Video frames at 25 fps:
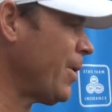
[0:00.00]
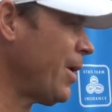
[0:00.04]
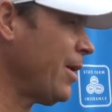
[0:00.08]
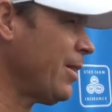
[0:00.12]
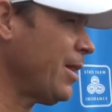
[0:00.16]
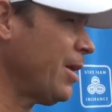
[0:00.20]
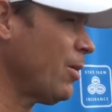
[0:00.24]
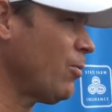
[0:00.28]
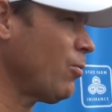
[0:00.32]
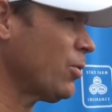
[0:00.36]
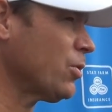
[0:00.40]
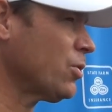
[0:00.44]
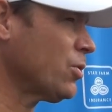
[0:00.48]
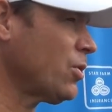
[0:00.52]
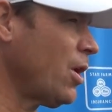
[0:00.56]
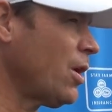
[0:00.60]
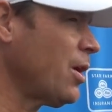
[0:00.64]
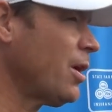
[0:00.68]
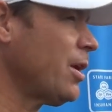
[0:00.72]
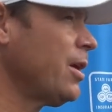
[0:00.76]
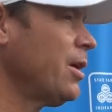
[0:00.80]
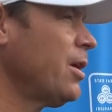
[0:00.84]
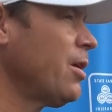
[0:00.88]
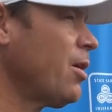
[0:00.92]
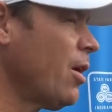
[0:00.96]
and I think we're
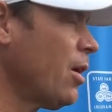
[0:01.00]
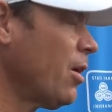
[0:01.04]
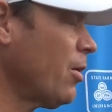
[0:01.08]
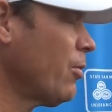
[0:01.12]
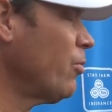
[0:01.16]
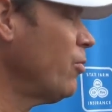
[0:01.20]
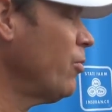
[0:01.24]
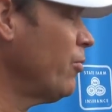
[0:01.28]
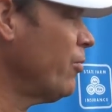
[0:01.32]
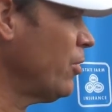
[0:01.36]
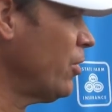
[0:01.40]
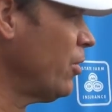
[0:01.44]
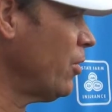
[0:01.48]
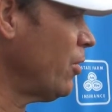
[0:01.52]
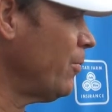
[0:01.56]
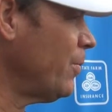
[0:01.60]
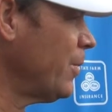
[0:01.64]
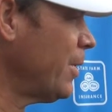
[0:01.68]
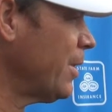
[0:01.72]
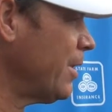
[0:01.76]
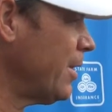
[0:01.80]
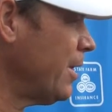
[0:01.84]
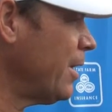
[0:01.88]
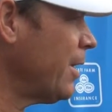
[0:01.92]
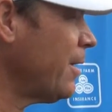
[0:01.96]
starting to hit our groove a little
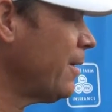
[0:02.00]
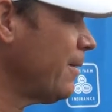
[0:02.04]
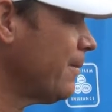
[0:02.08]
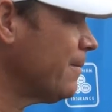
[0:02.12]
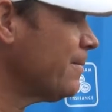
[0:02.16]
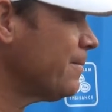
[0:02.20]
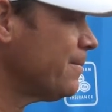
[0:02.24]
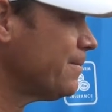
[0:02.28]
bit there.